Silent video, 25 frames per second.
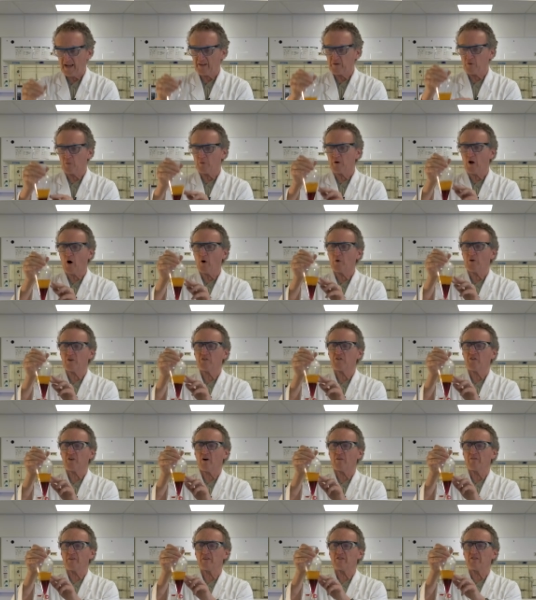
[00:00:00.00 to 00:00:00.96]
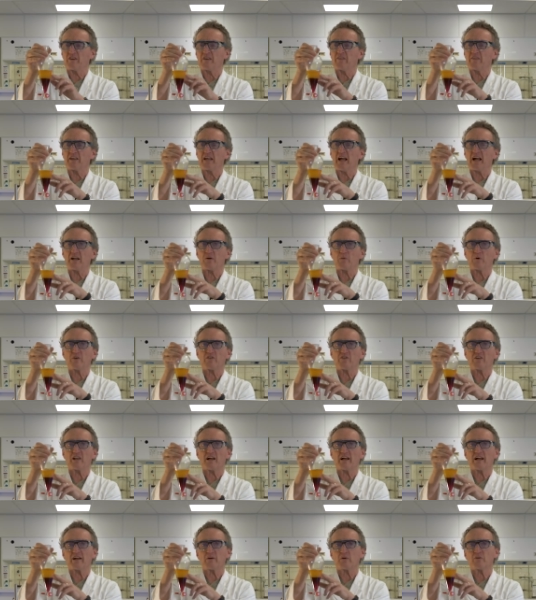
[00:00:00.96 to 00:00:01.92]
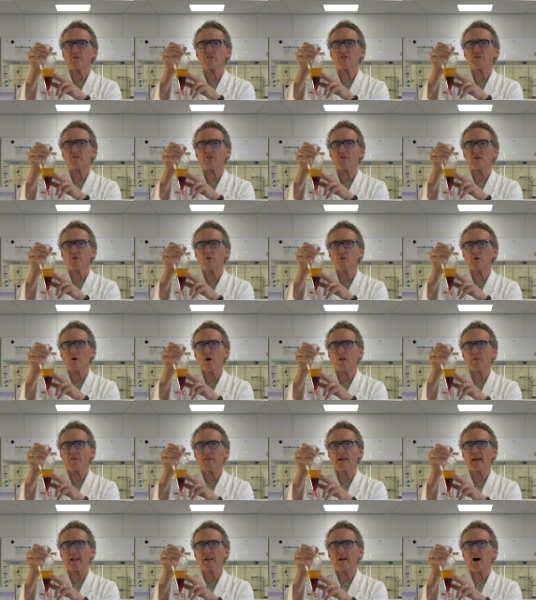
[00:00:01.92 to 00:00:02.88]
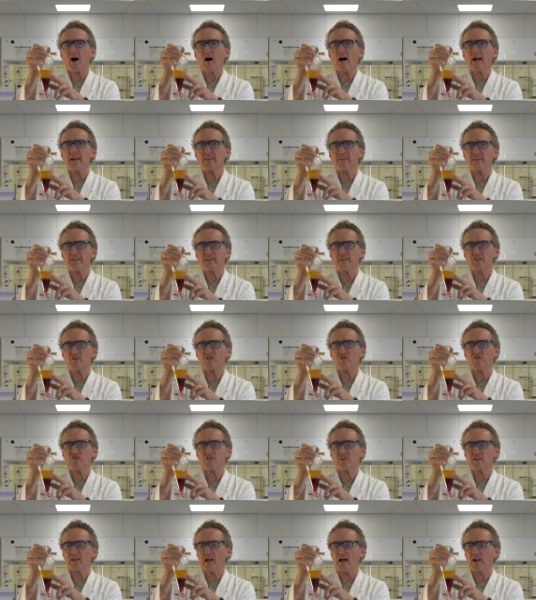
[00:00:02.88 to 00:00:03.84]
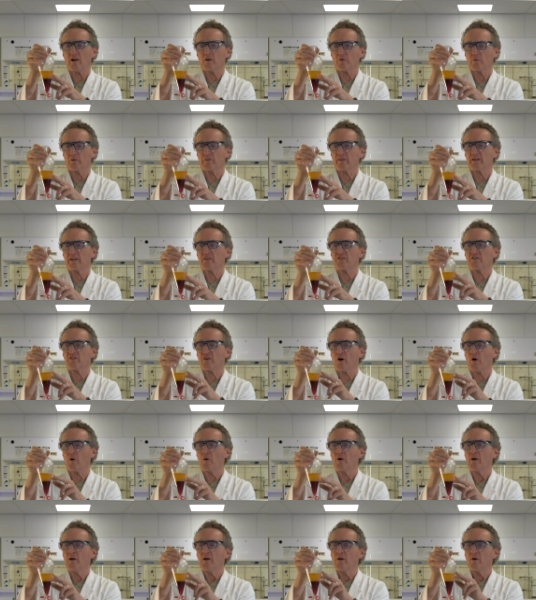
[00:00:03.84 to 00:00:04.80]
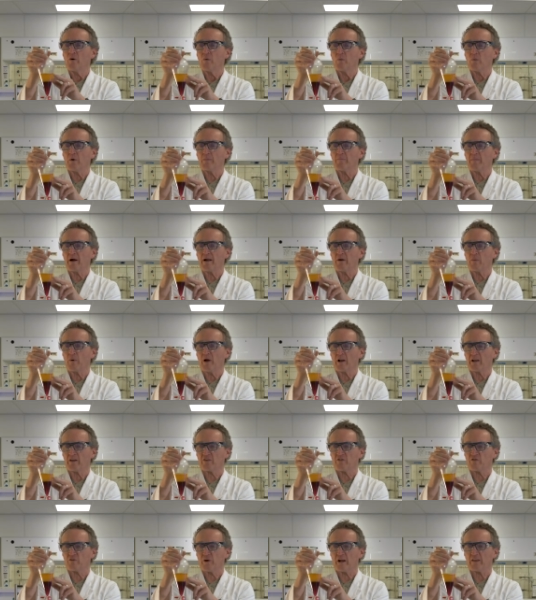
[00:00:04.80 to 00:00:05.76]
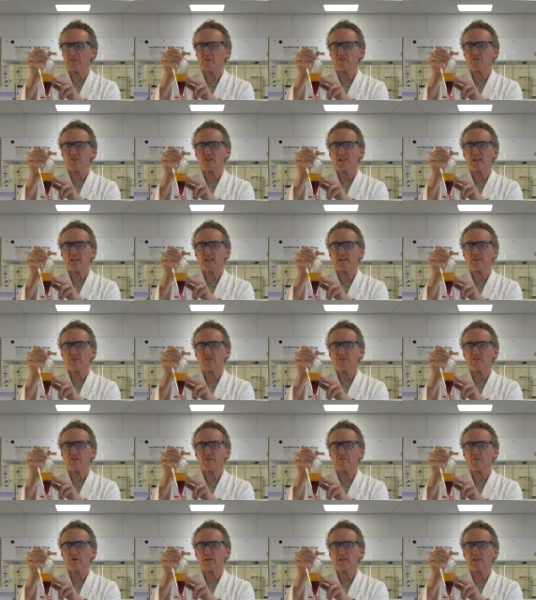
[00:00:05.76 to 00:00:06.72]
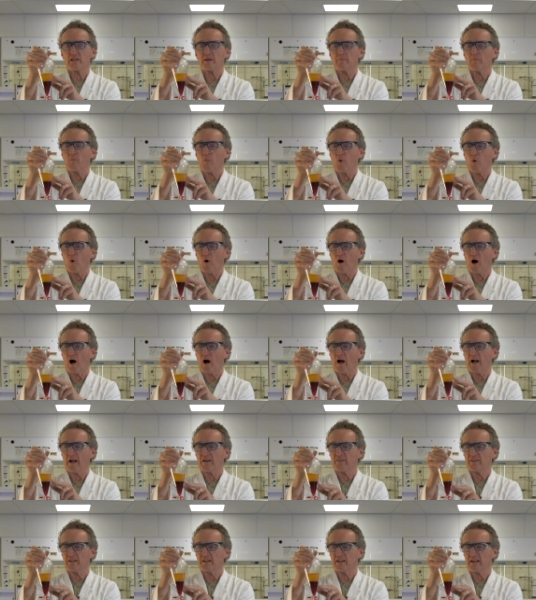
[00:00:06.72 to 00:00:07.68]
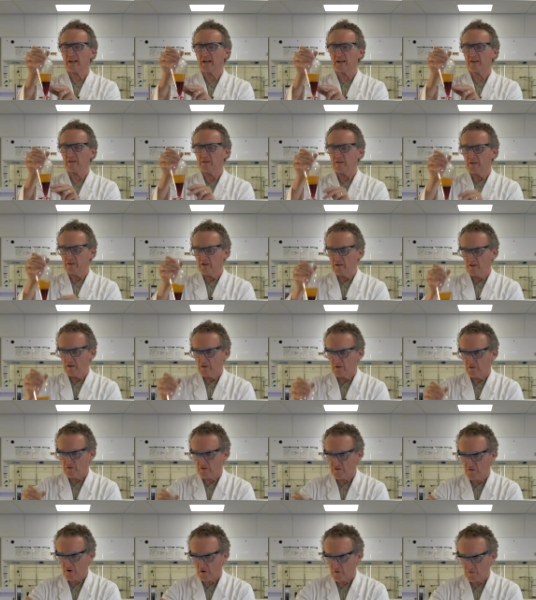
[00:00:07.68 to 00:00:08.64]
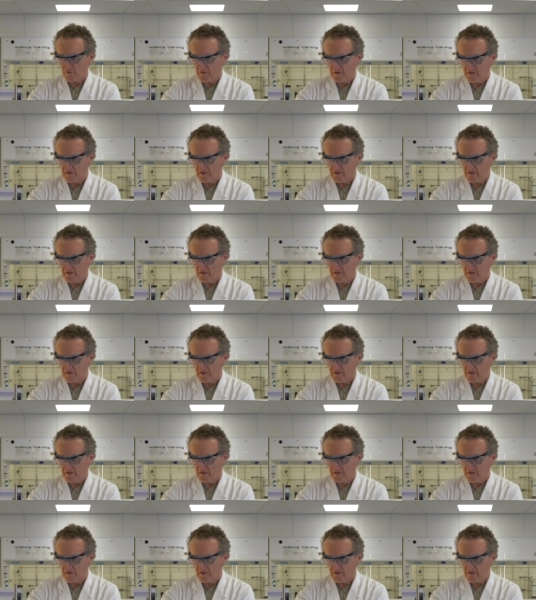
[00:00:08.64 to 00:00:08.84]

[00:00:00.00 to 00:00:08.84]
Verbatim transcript: and you'll notice, obviously, the aqueous layer has still got that iodine-ish colour in there. So we may well extract this again and see if we can get more iodine out. So